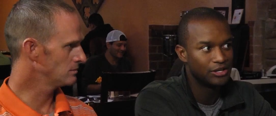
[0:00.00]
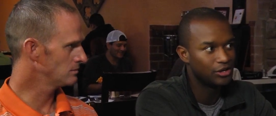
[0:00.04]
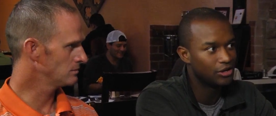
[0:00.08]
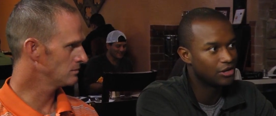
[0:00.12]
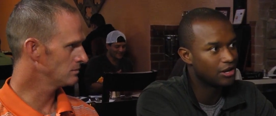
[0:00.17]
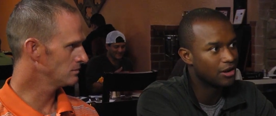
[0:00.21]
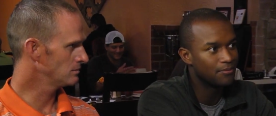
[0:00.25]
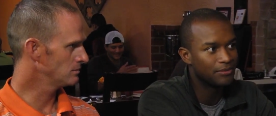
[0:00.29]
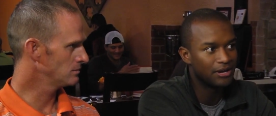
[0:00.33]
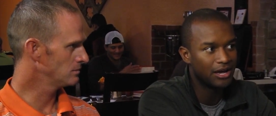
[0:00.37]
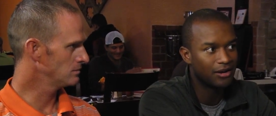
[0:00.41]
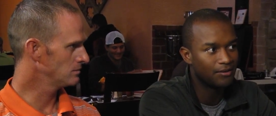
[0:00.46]
Speaker 1: You
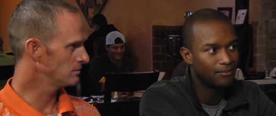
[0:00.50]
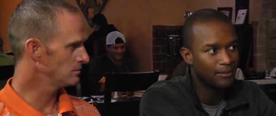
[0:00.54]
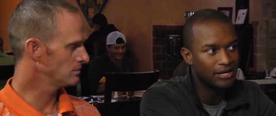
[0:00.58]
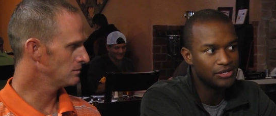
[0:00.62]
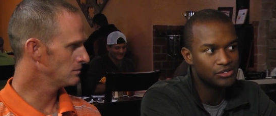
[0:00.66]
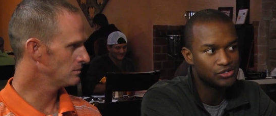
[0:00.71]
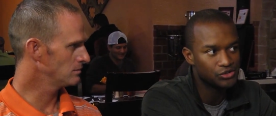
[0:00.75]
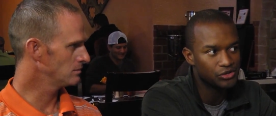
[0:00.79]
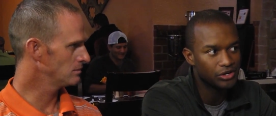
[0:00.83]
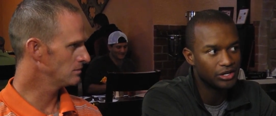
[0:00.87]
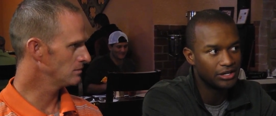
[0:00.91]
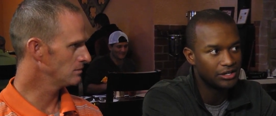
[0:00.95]
come down
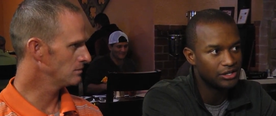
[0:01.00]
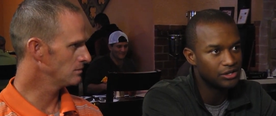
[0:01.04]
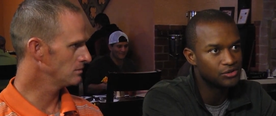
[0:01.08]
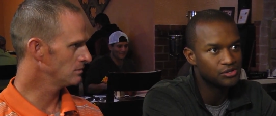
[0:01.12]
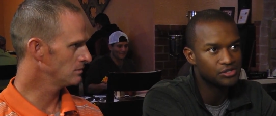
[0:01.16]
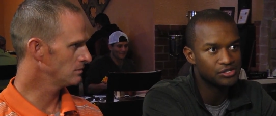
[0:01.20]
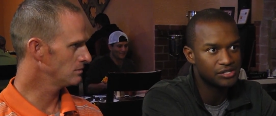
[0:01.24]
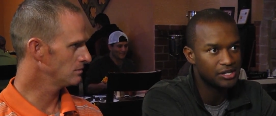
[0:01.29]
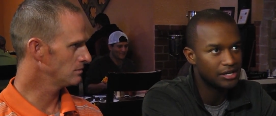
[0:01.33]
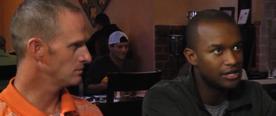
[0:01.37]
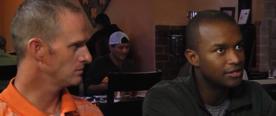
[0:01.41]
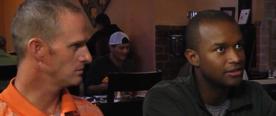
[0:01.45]
Main Street and you
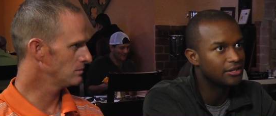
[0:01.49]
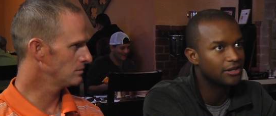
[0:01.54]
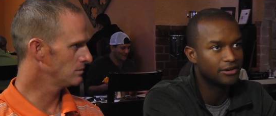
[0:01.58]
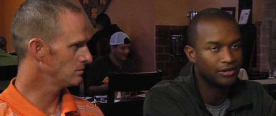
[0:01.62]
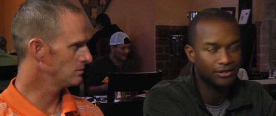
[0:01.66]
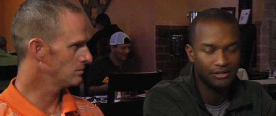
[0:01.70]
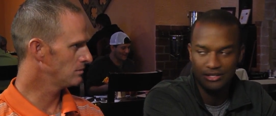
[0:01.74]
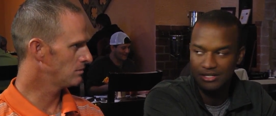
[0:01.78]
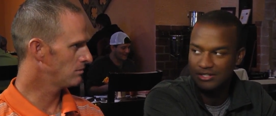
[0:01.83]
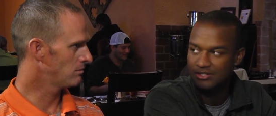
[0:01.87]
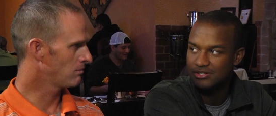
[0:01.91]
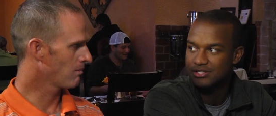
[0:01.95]
see
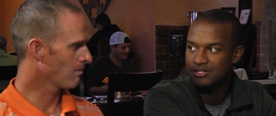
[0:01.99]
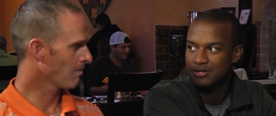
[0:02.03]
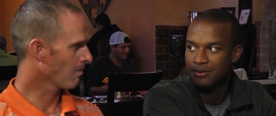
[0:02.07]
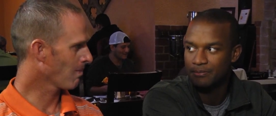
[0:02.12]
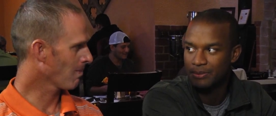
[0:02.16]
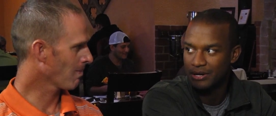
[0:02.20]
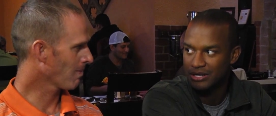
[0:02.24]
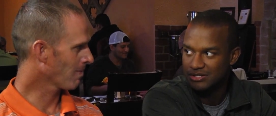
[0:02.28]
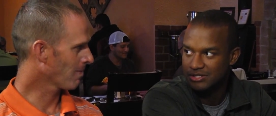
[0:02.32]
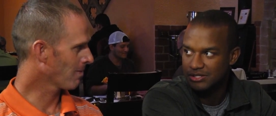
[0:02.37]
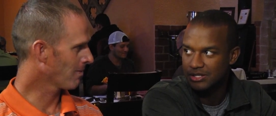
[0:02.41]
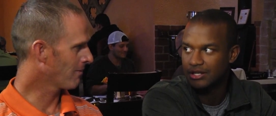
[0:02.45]
this is a
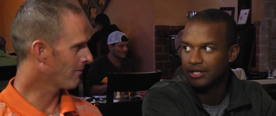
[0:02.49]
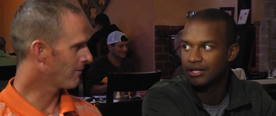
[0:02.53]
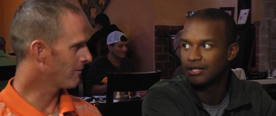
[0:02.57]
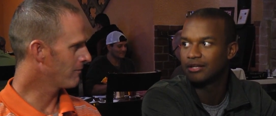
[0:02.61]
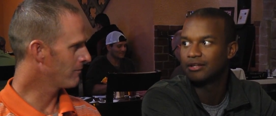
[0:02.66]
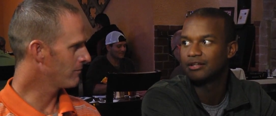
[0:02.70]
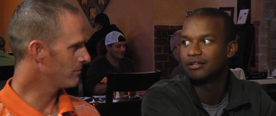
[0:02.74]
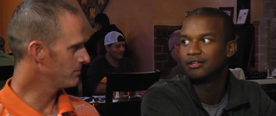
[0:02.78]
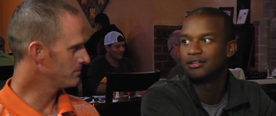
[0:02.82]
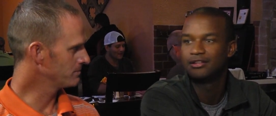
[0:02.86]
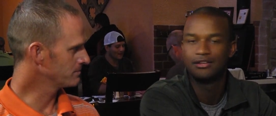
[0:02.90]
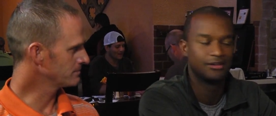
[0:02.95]

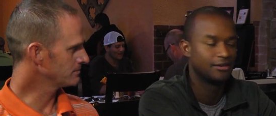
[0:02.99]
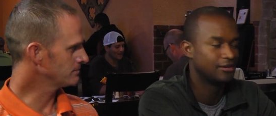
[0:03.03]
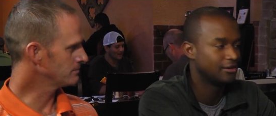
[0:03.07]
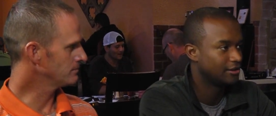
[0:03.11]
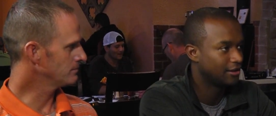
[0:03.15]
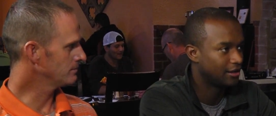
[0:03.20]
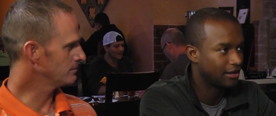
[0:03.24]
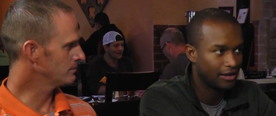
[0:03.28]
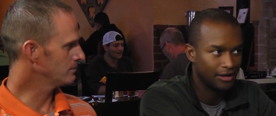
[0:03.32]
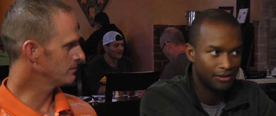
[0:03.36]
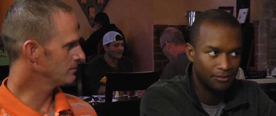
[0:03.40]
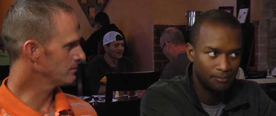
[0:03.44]
bustling
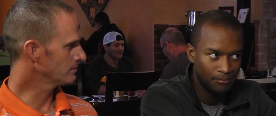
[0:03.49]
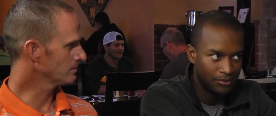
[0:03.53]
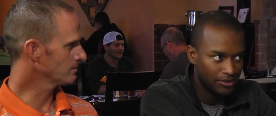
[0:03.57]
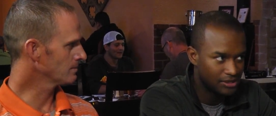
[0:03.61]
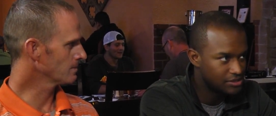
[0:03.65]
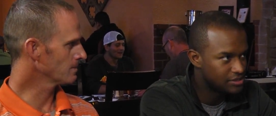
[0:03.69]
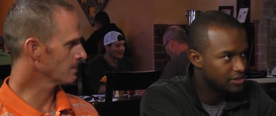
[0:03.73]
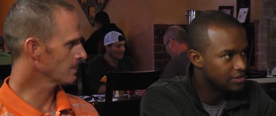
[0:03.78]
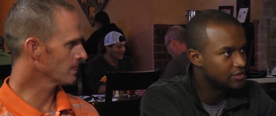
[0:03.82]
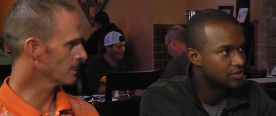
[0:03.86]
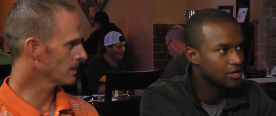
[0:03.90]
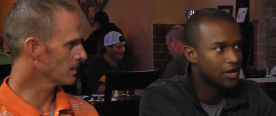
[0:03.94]
and
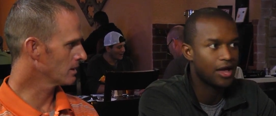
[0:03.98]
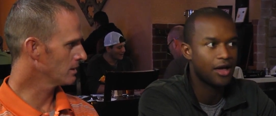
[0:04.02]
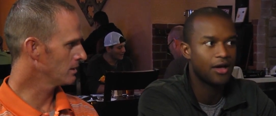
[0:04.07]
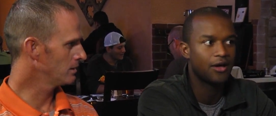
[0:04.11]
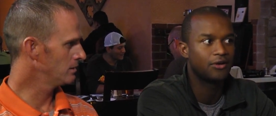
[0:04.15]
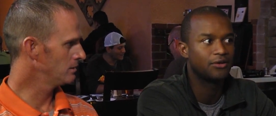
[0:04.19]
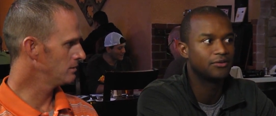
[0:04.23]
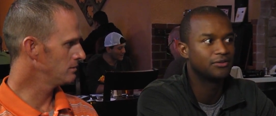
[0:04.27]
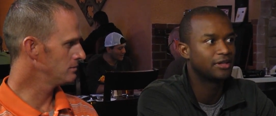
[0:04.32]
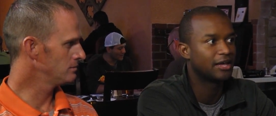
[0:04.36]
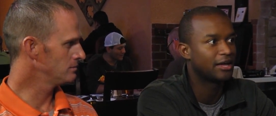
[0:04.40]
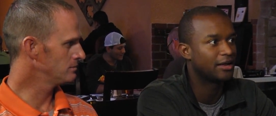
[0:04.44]
busy
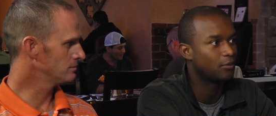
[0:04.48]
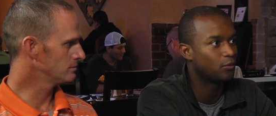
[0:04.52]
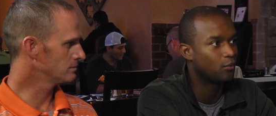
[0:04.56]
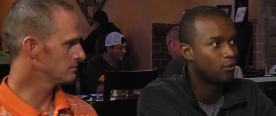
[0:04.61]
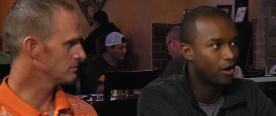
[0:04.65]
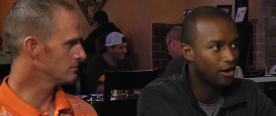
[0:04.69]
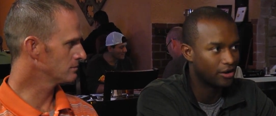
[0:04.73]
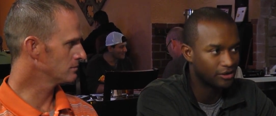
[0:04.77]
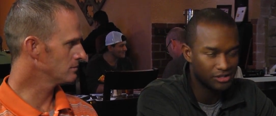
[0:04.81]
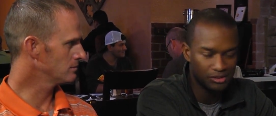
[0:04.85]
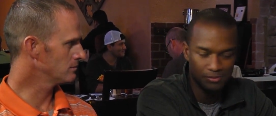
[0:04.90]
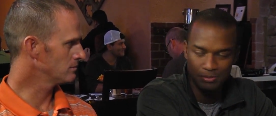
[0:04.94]
town that
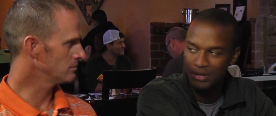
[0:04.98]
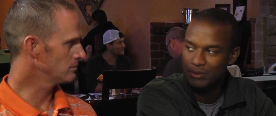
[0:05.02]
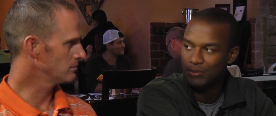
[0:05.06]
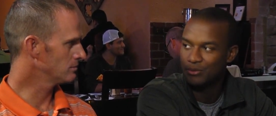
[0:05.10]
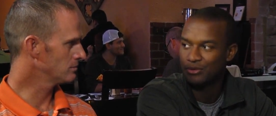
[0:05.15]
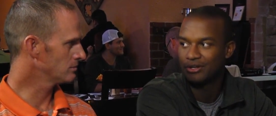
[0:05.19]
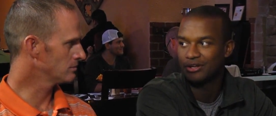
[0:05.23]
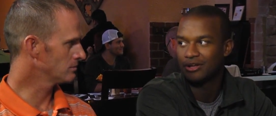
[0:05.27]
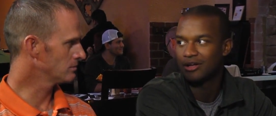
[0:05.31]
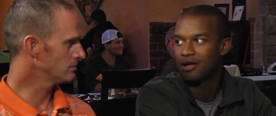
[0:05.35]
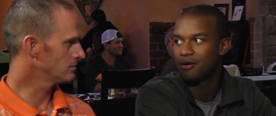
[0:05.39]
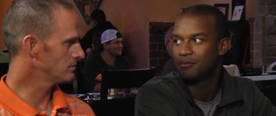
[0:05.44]
wants
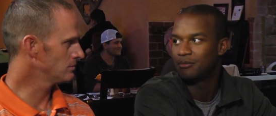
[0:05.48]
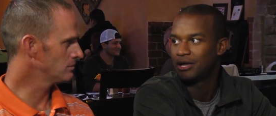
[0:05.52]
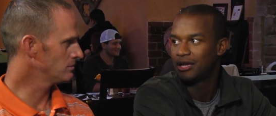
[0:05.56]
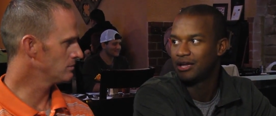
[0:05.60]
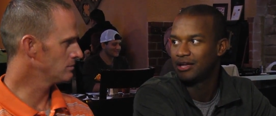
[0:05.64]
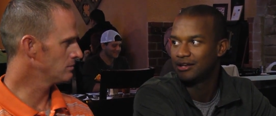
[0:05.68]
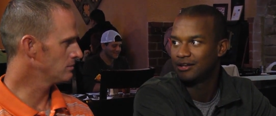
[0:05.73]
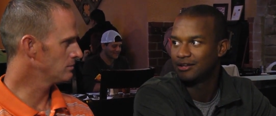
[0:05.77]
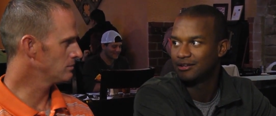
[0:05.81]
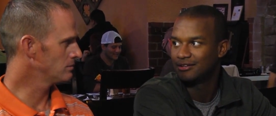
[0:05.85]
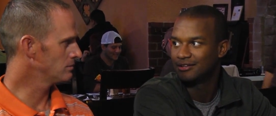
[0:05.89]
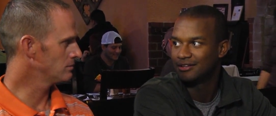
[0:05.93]
people to come
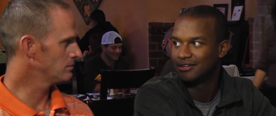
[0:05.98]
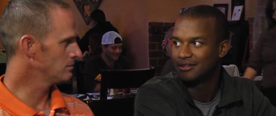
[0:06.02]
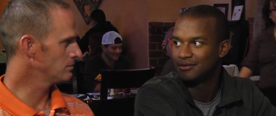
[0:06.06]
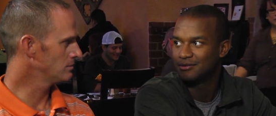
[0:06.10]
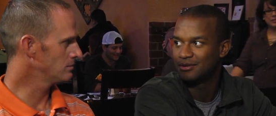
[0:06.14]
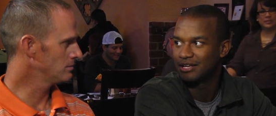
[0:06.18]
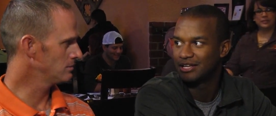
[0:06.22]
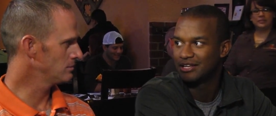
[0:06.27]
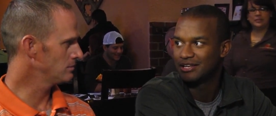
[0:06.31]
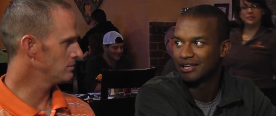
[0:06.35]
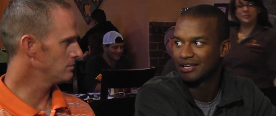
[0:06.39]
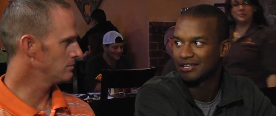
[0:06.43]
in and